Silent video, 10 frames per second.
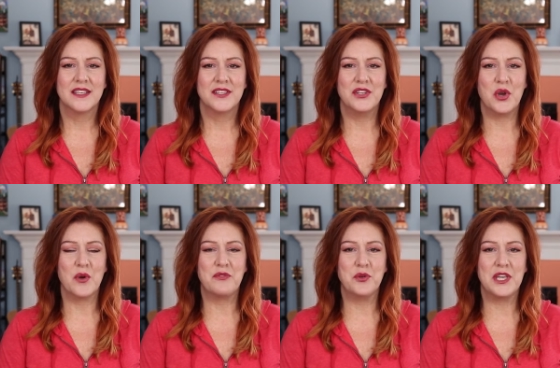You
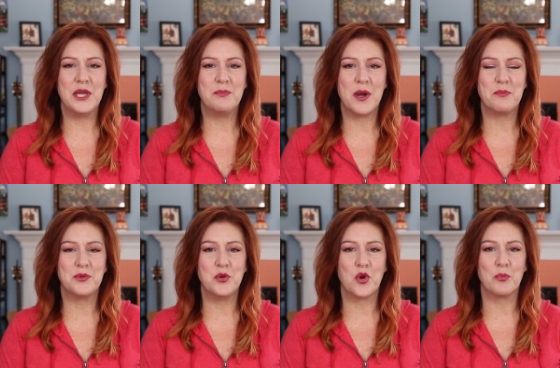know, if you keep
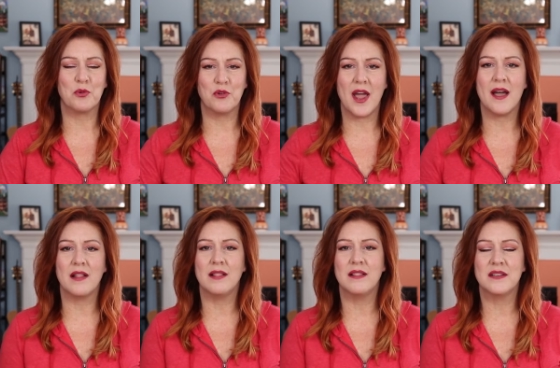up your
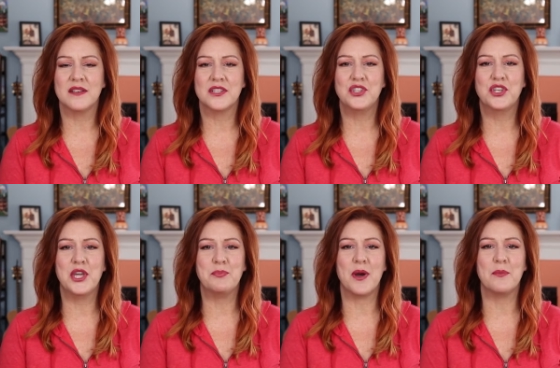morale, you
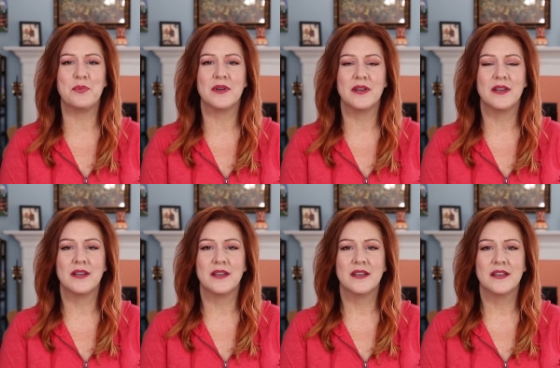keep up
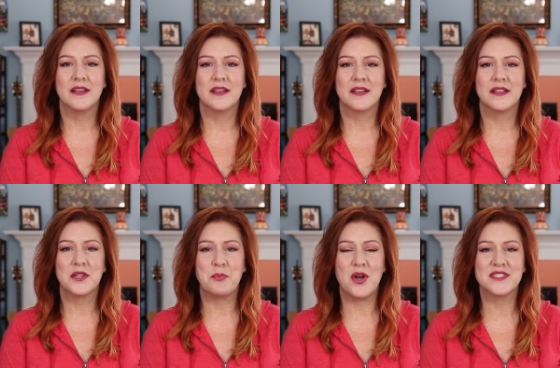
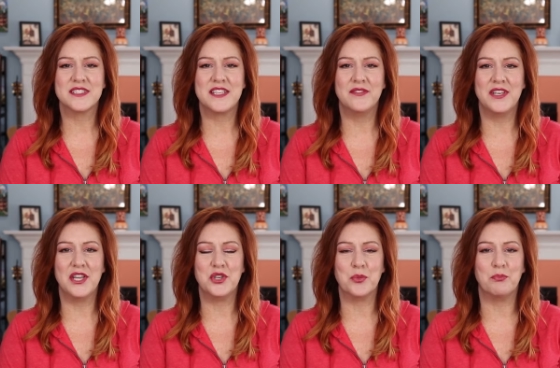the
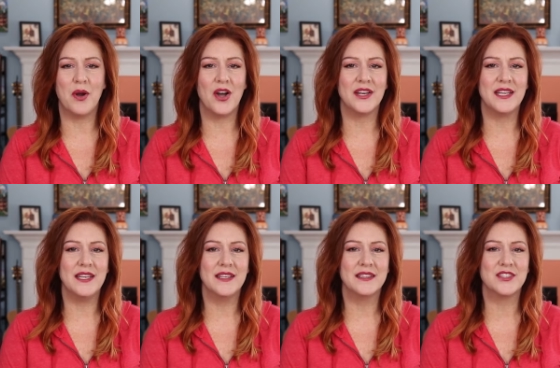positivity in your
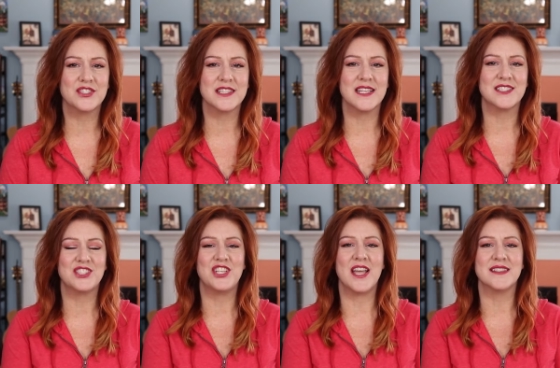body, there's
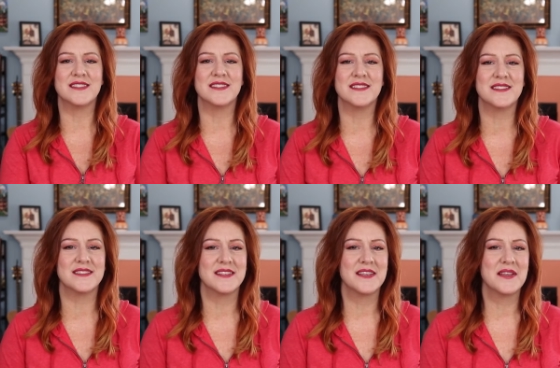less
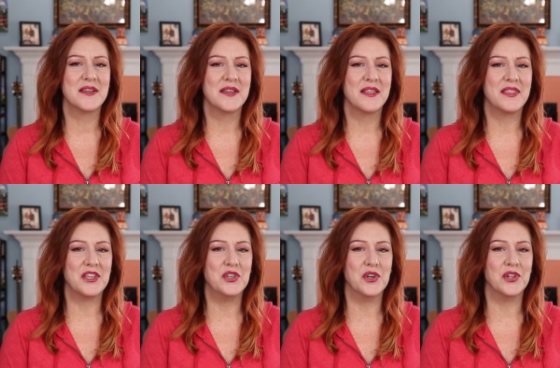chances
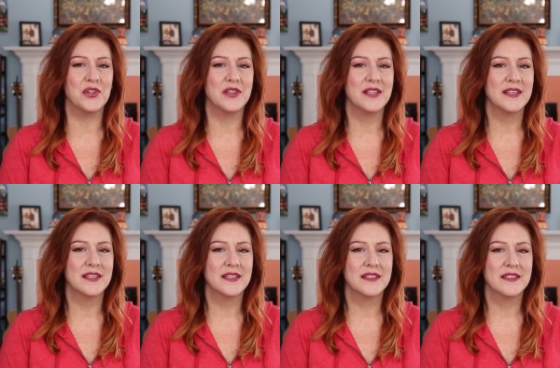that you'll
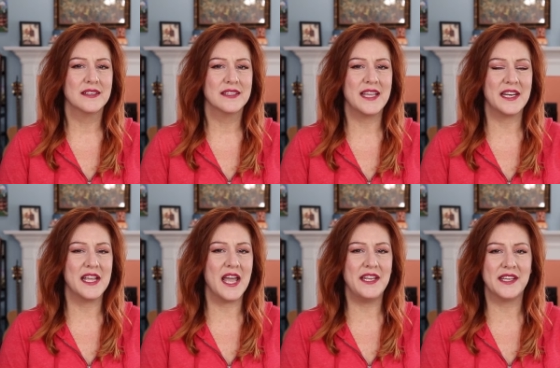get
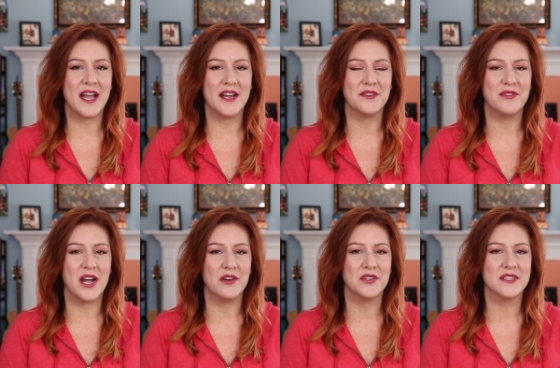any kind of
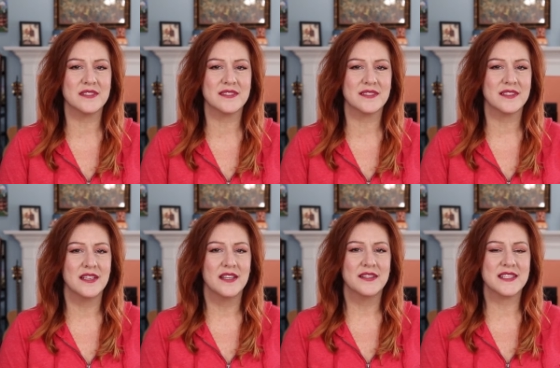virus.
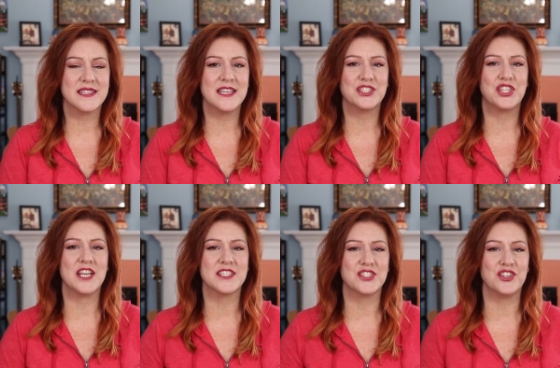There's less
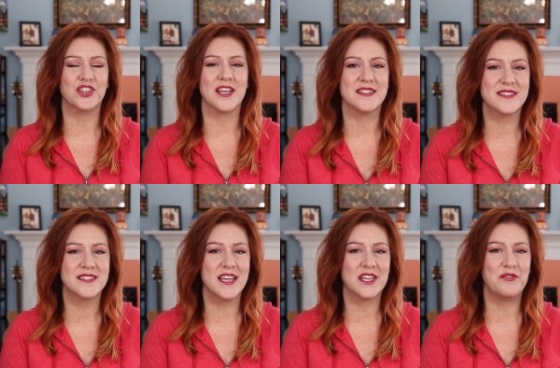chances you'll get
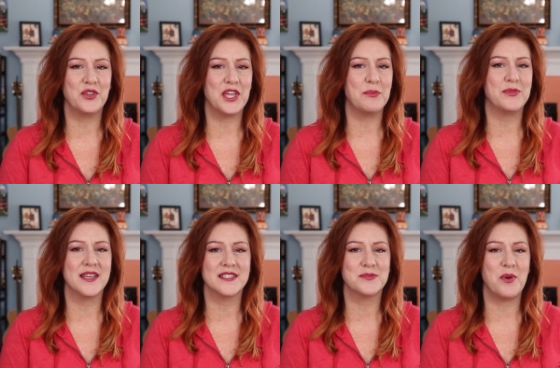sick if you keep
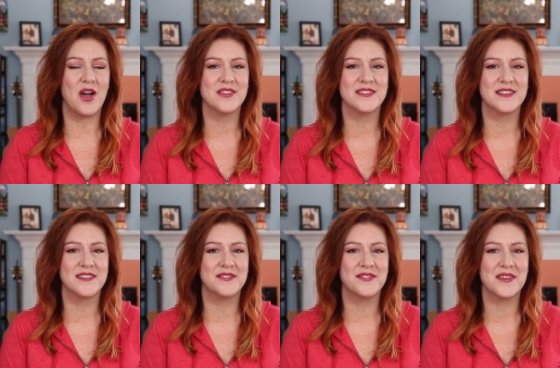things
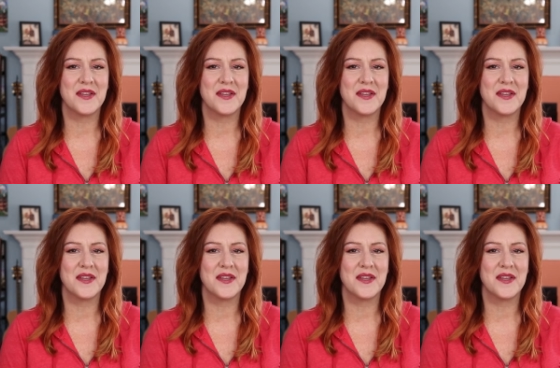positive.